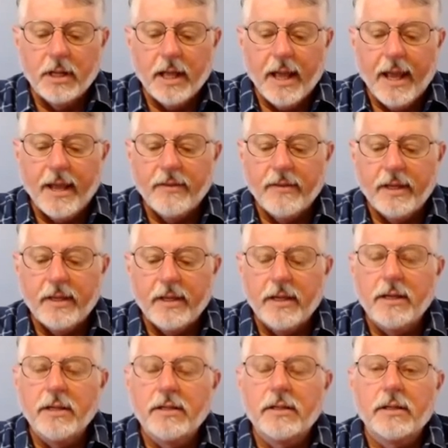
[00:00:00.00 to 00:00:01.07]
and the
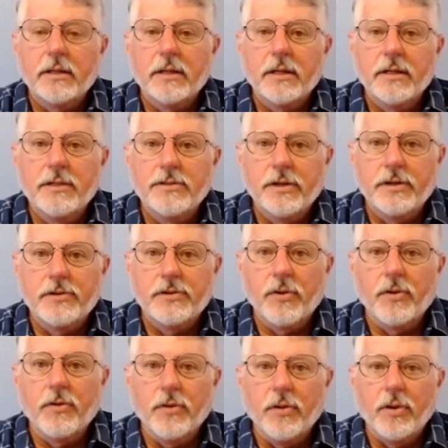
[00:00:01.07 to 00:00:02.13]
end is
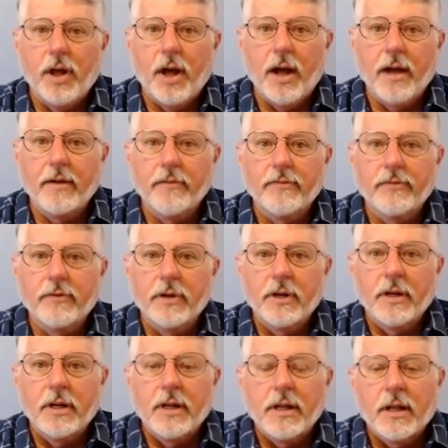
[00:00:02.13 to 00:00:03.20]
eternal life.
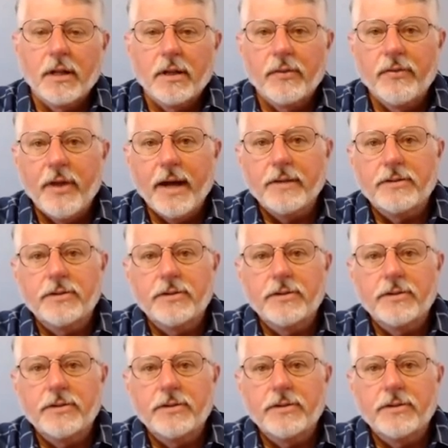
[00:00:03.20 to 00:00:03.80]
That's the